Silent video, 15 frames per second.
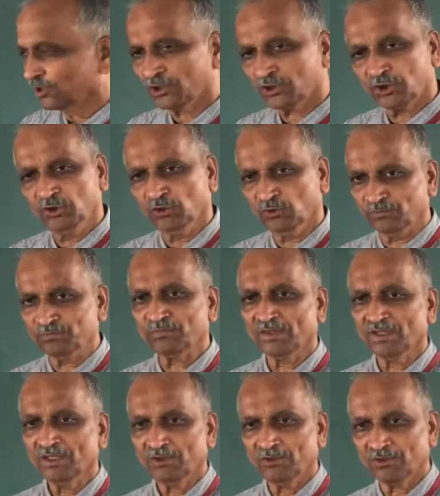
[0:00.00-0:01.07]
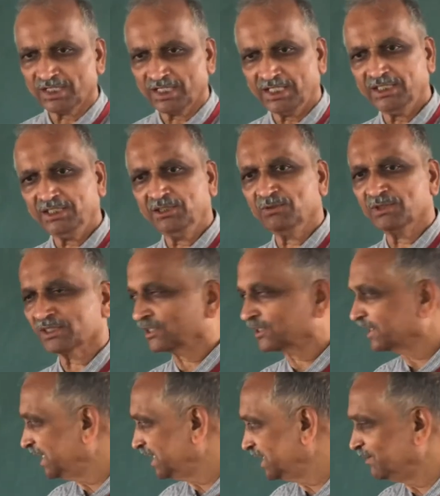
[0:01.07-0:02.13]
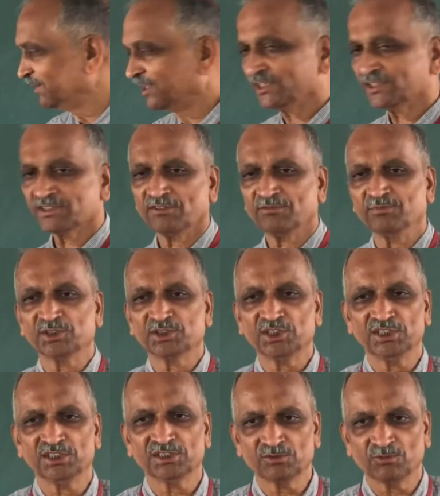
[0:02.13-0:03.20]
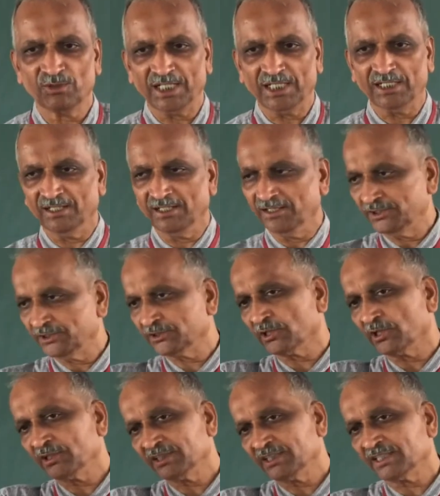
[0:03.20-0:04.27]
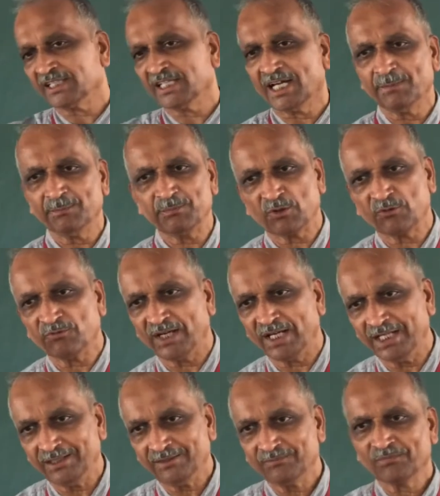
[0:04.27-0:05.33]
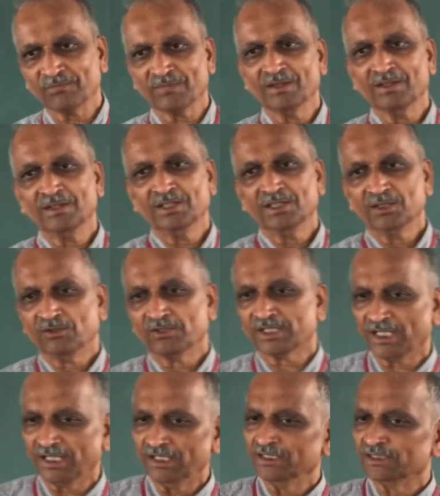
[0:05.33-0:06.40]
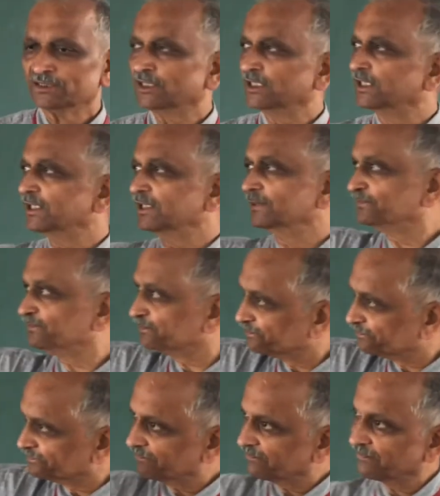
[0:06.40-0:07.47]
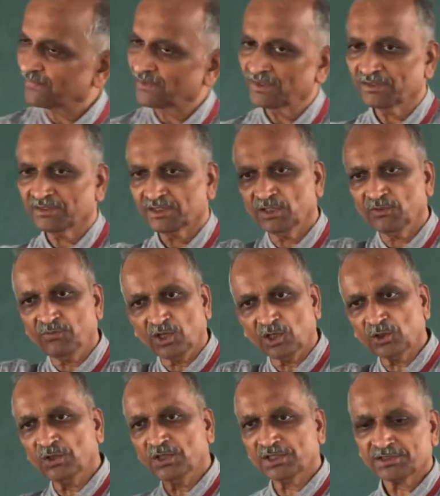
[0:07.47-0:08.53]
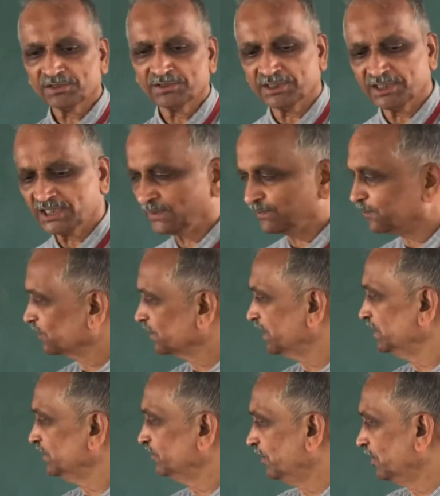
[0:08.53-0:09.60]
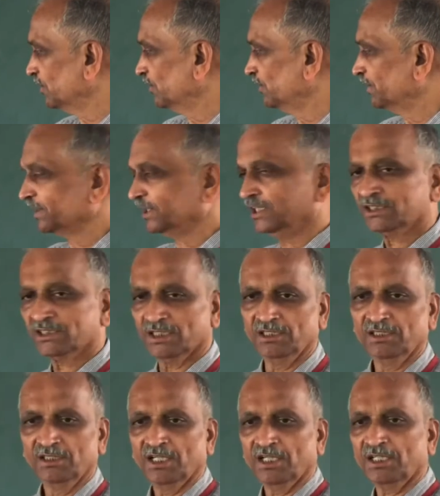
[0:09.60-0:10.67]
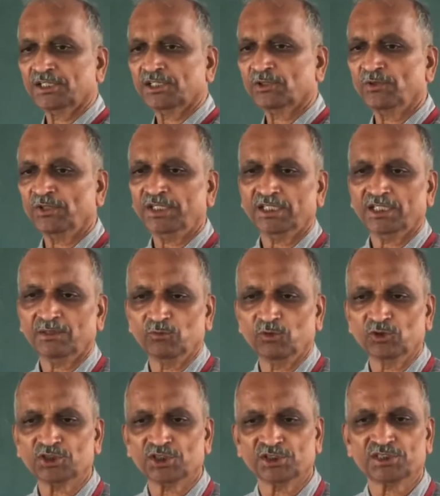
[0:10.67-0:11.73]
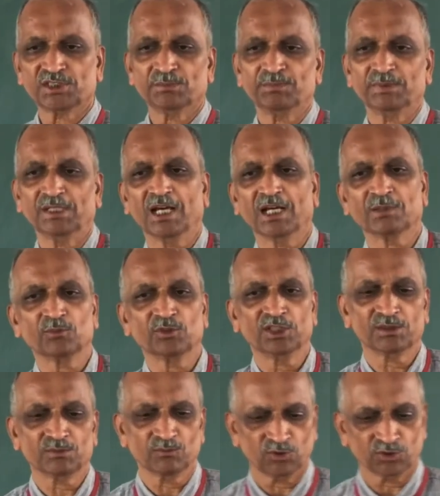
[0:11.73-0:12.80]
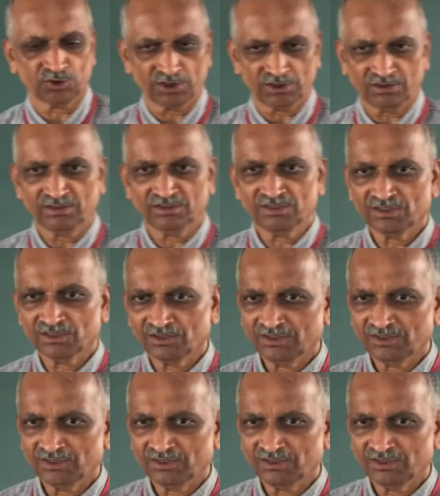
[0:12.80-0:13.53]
not new. Okay, in your kinematics of machines while drawing the cam profile. Okay, the follower, reciprocating follower is undergoing a motion, simple harmonic motion.